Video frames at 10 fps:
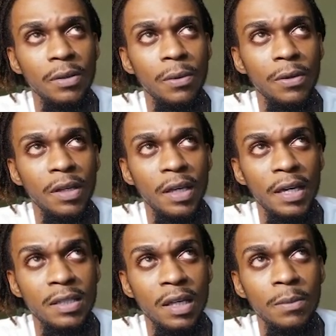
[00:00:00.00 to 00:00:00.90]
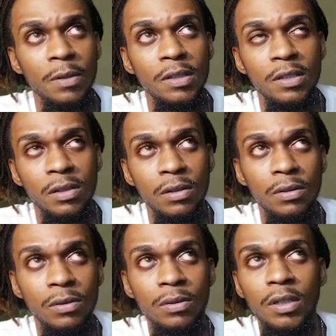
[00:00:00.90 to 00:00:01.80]
I don't think it has the ability to
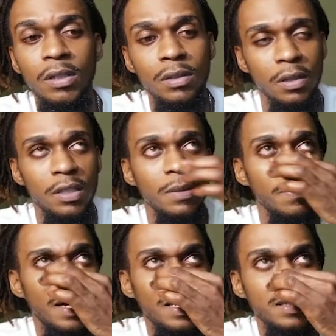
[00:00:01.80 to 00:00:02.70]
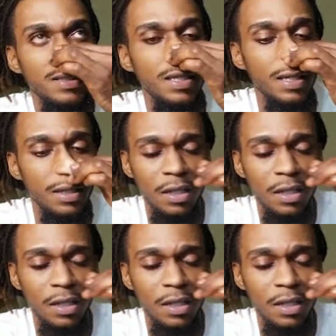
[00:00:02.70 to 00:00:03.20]
go to its max.